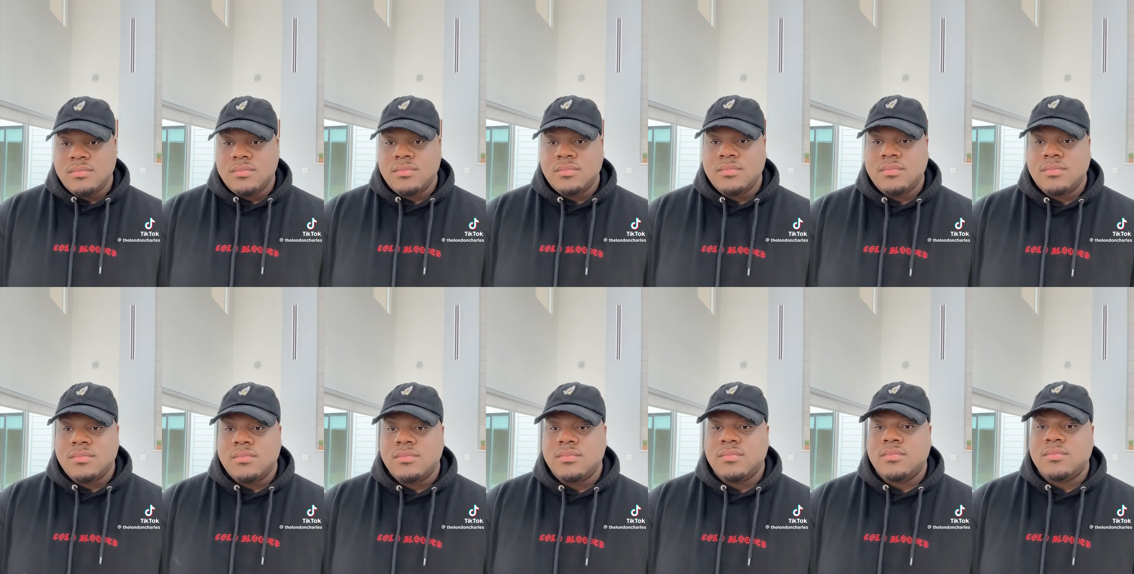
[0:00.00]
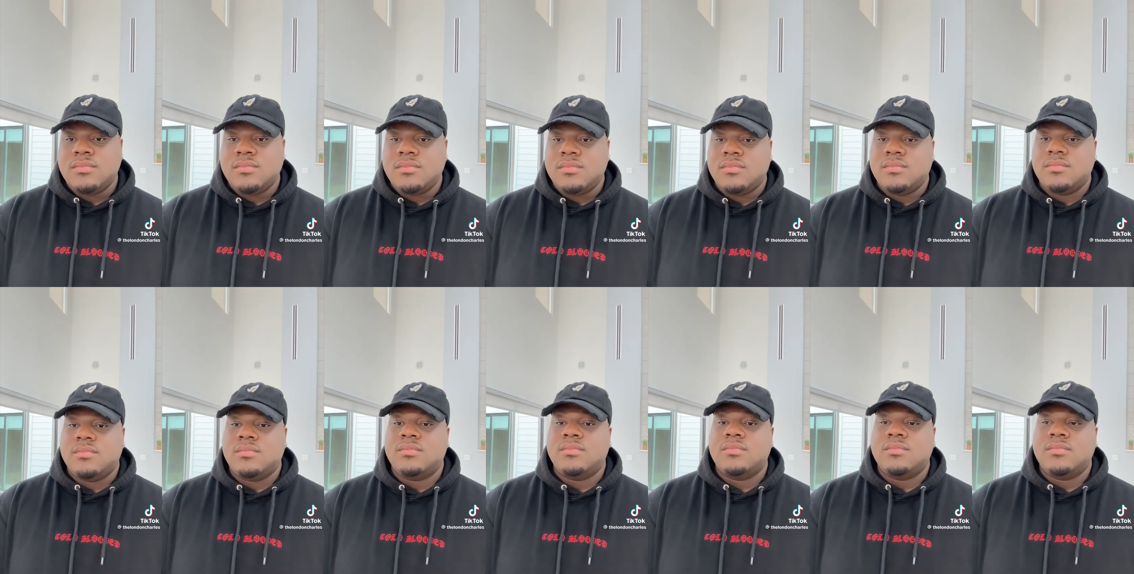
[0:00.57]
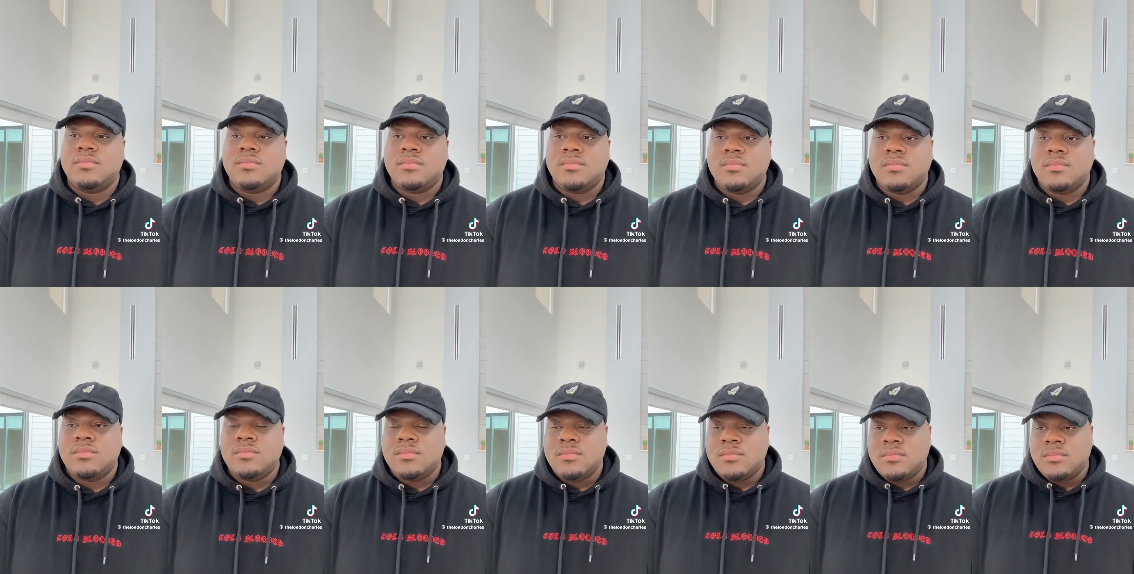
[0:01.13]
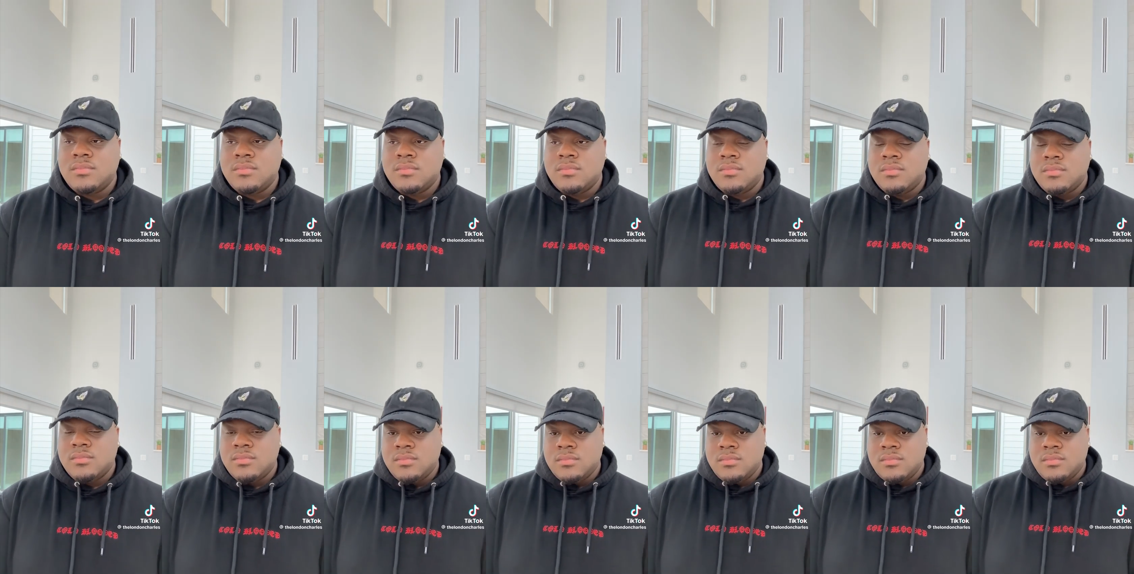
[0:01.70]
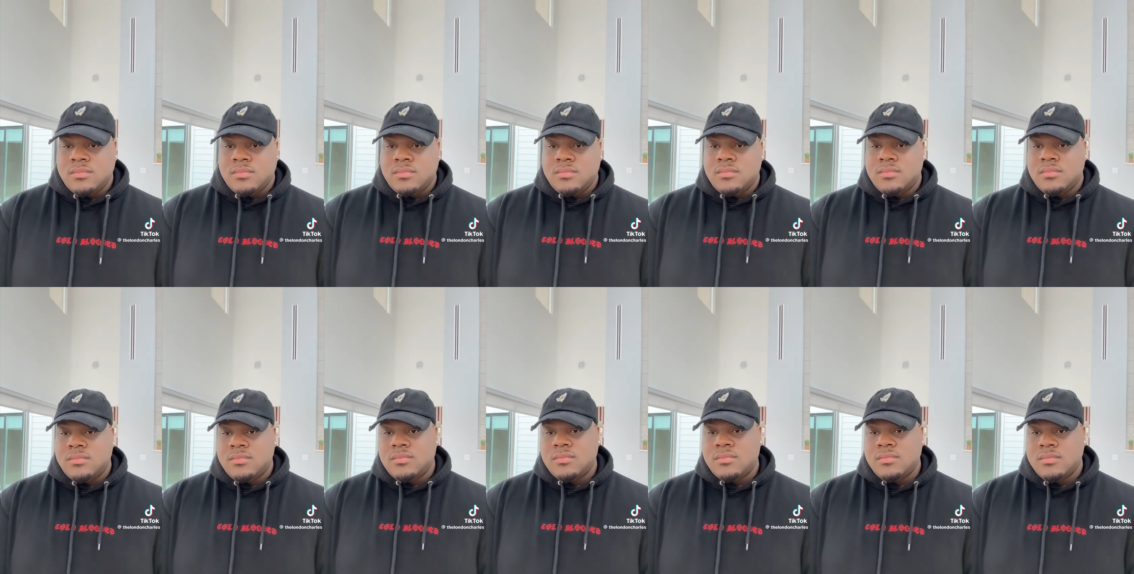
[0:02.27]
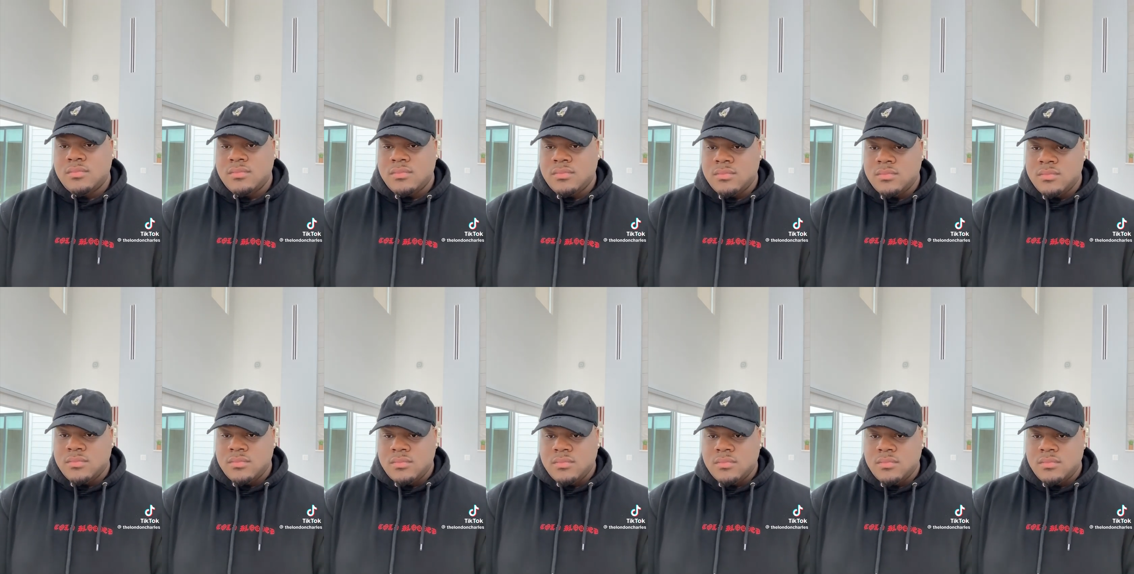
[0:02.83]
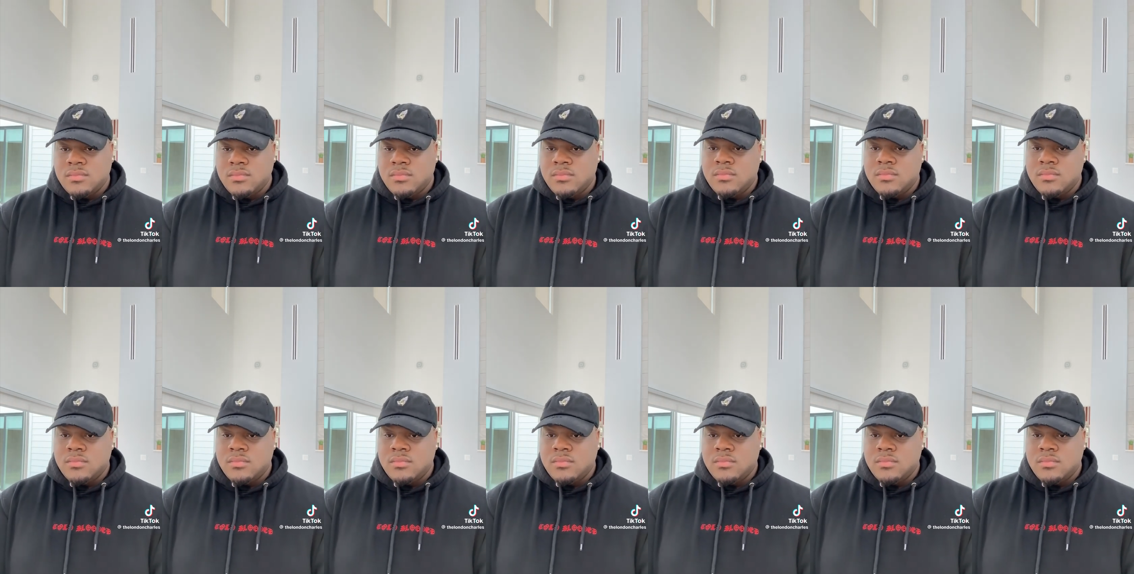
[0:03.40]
Nobody speaks.